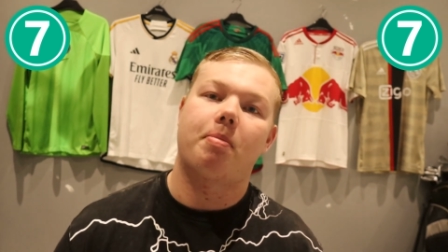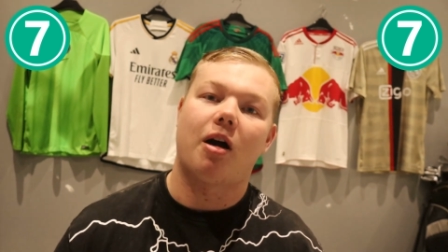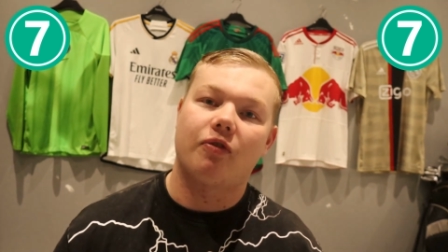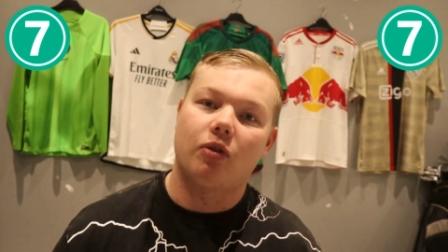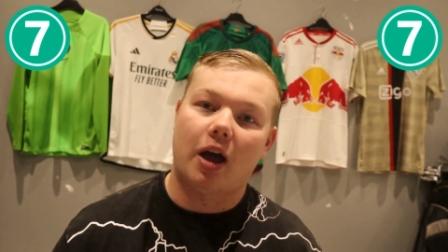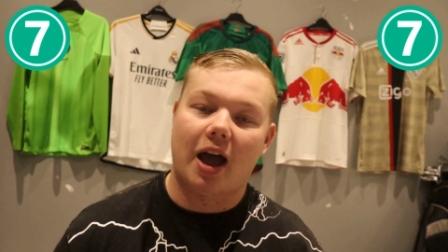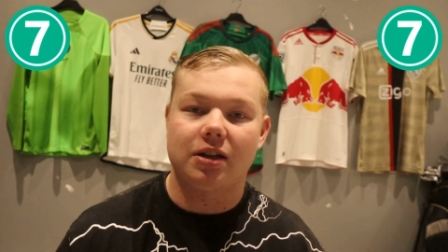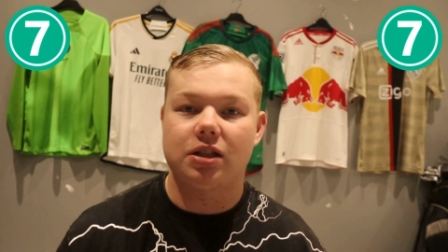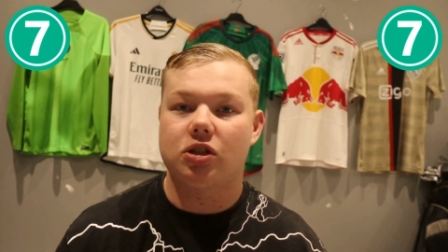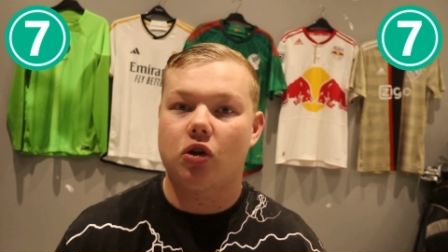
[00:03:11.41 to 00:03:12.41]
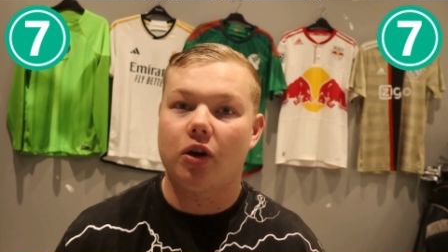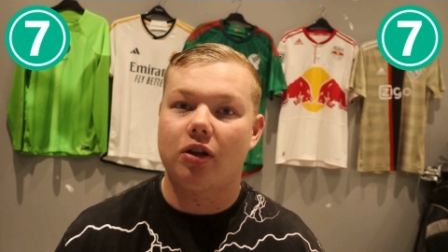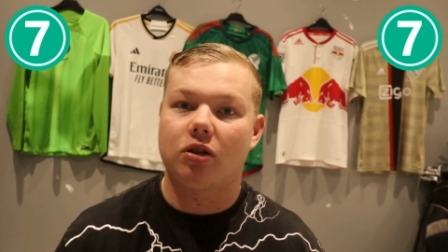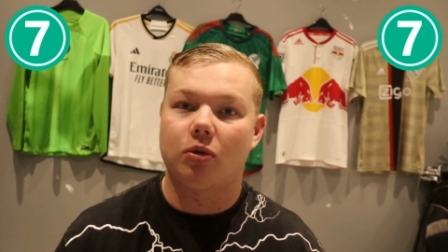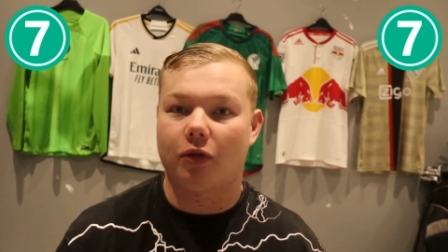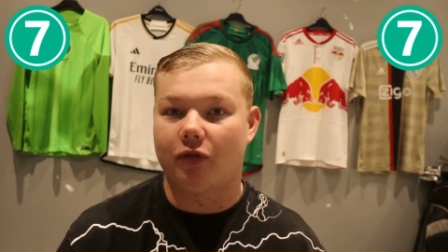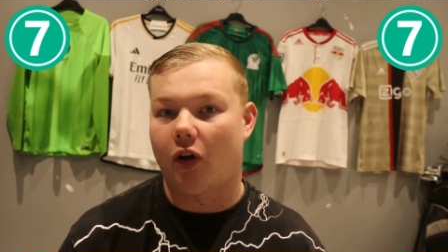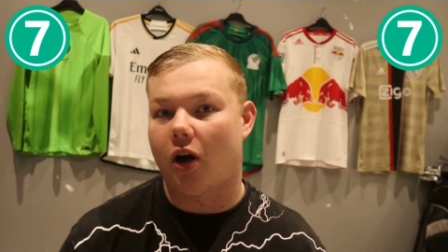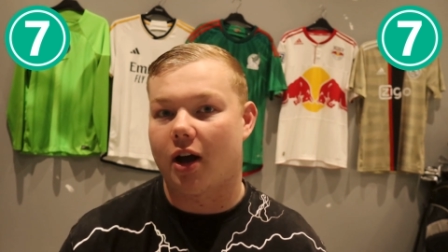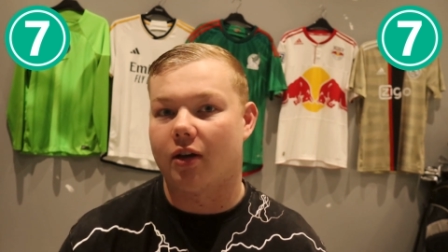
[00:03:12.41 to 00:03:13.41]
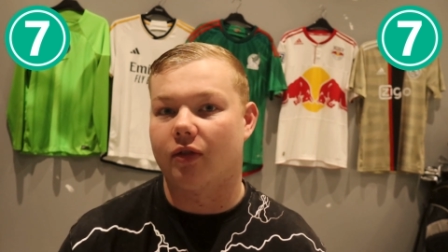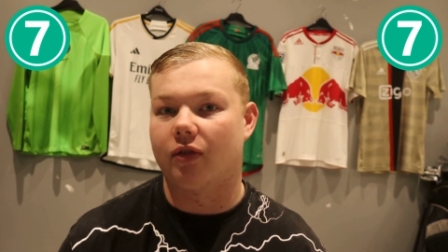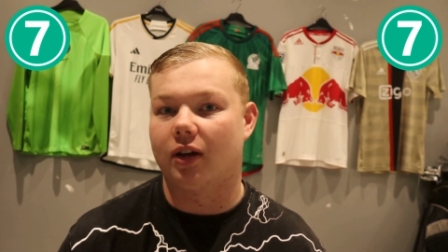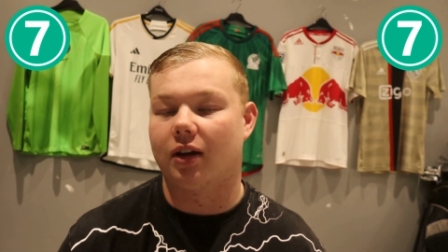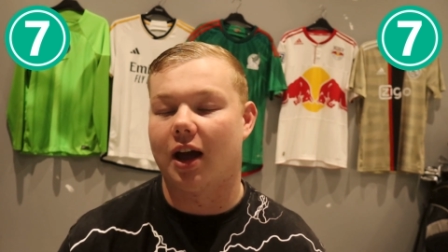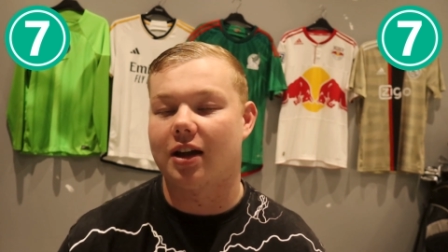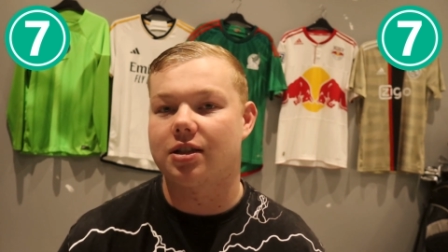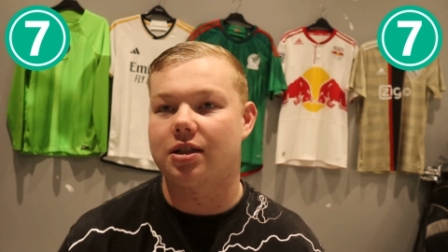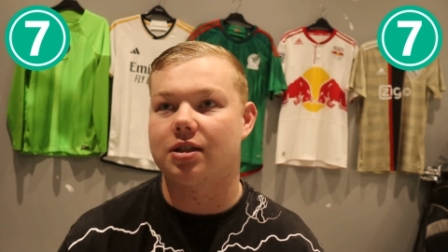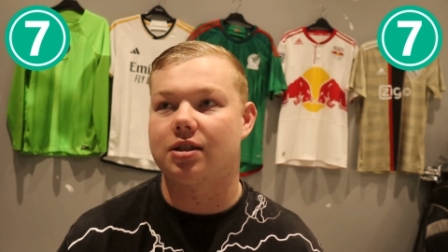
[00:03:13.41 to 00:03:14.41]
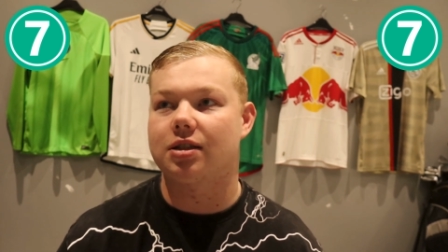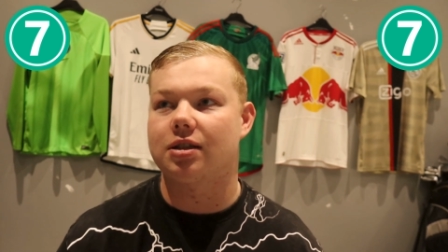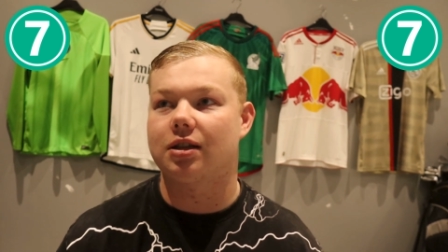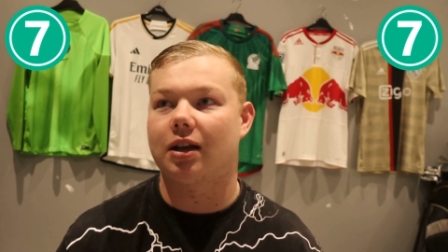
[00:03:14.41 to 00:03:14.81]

But I feel like as he's gone into a five, and as he's